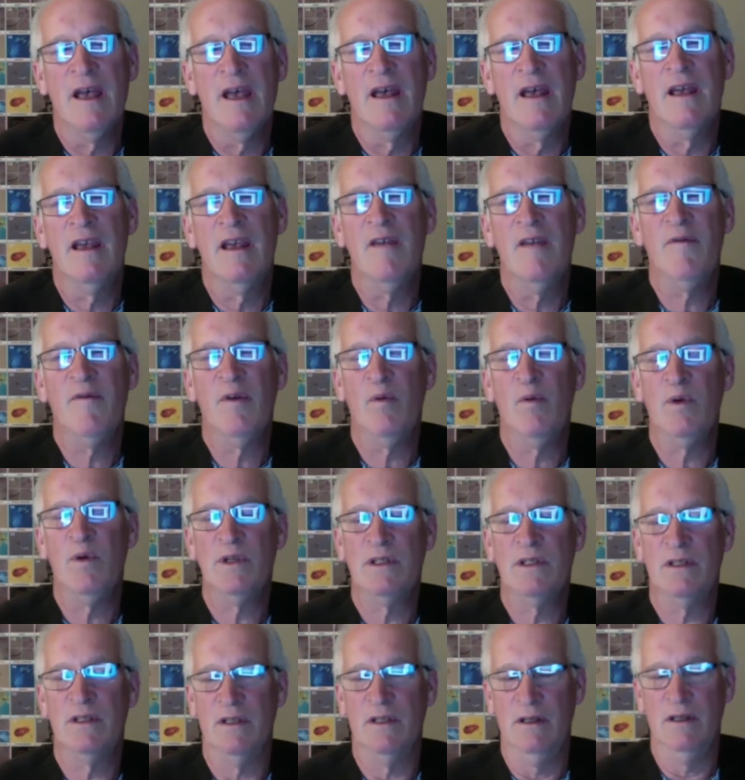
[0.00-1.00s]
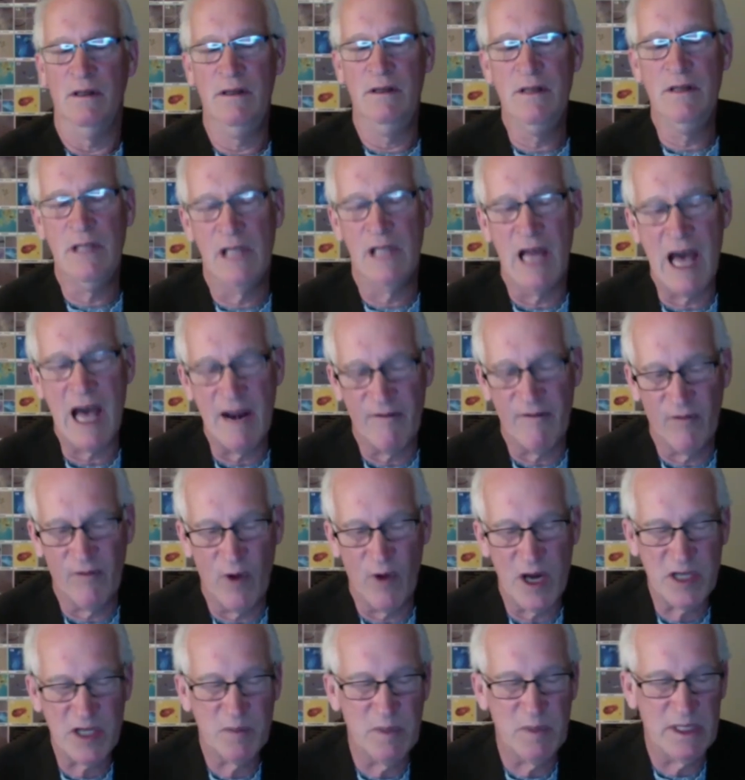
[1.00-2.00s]
If it was a lot of
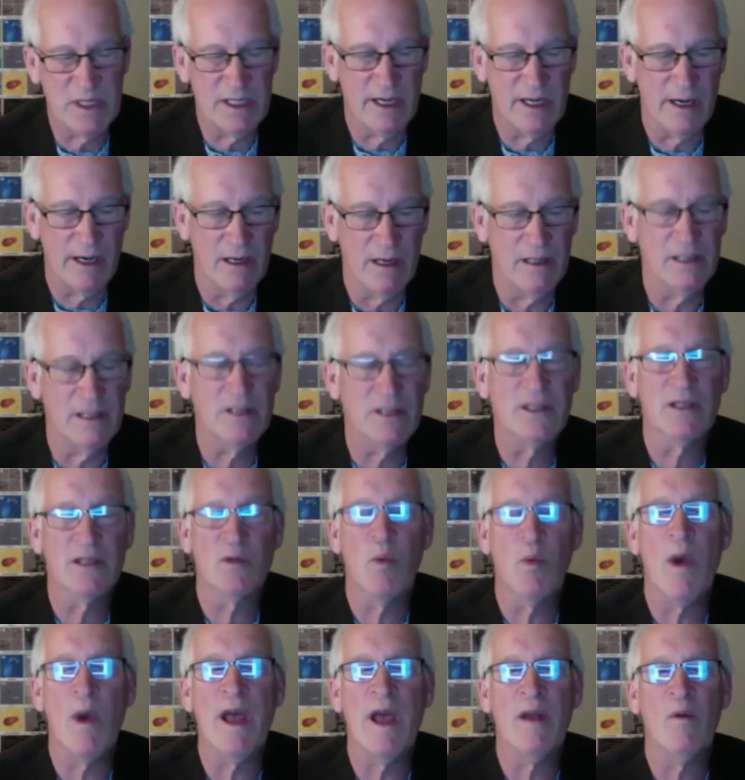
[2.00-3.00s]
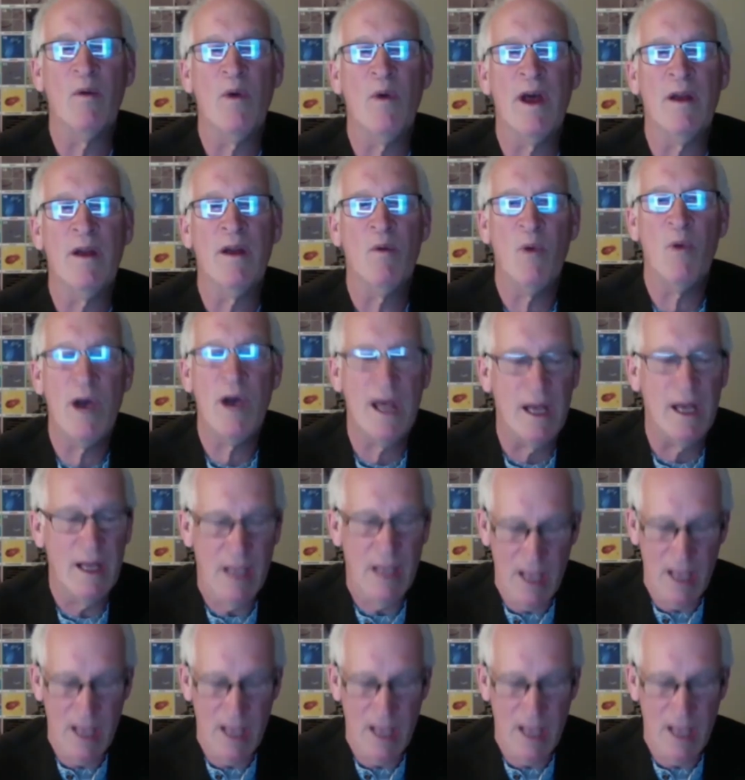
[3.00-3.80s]
fresh material and it's just wet and wet and wet,